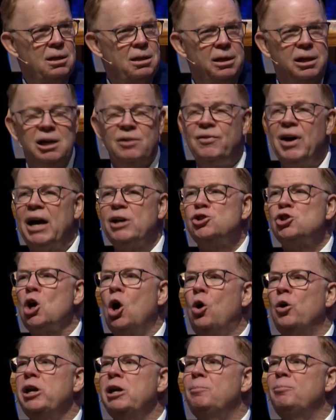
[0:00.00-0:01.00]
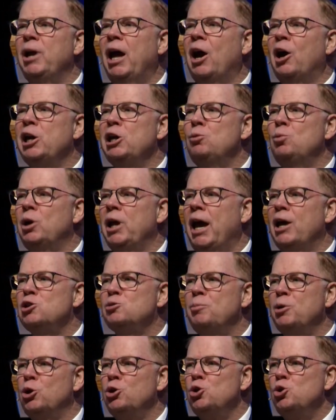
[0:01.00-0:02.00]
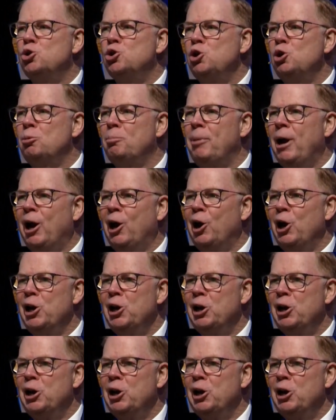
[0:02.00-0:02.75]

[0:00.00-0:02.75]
If I saw him now, he would ask me, Are you still married?